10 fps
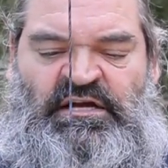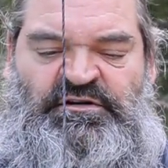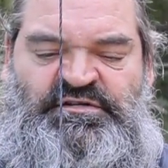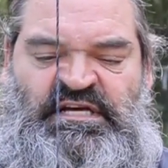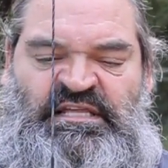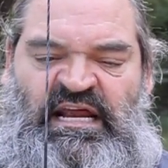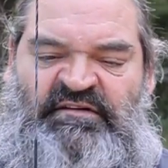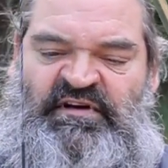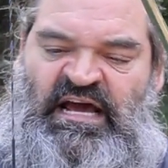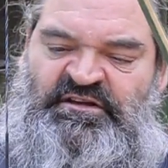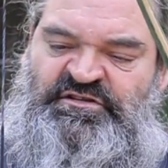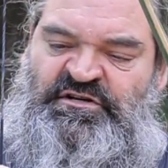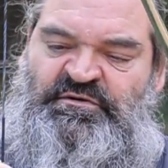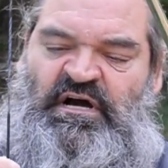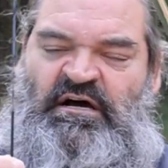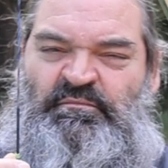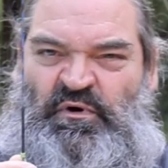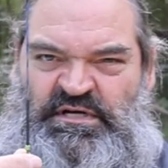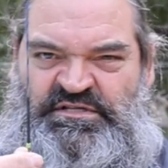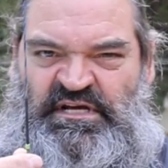You see that I've got 2 nock
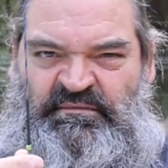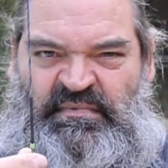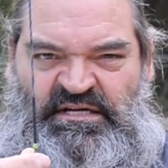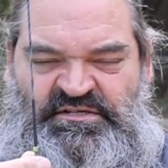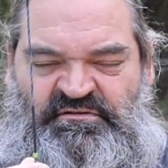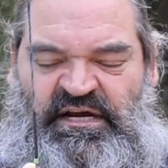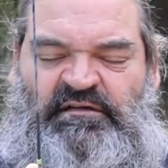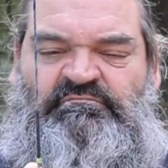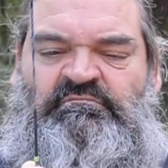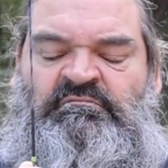points on my string.